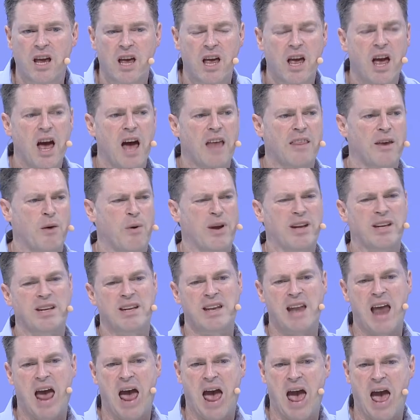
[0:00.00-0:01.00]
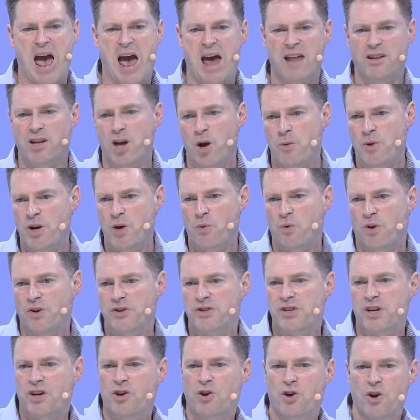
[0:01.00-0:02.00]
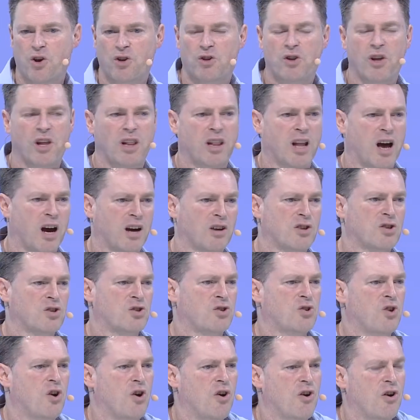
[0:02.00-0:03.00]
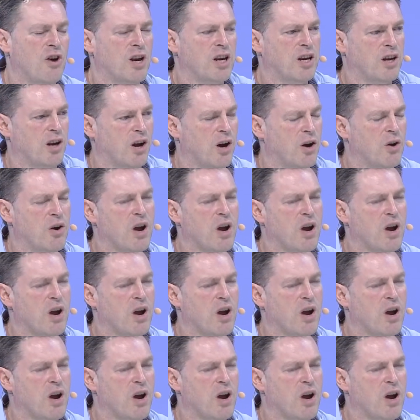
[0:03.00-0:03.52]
and they went, nah, nobody wants a good luck story, you know.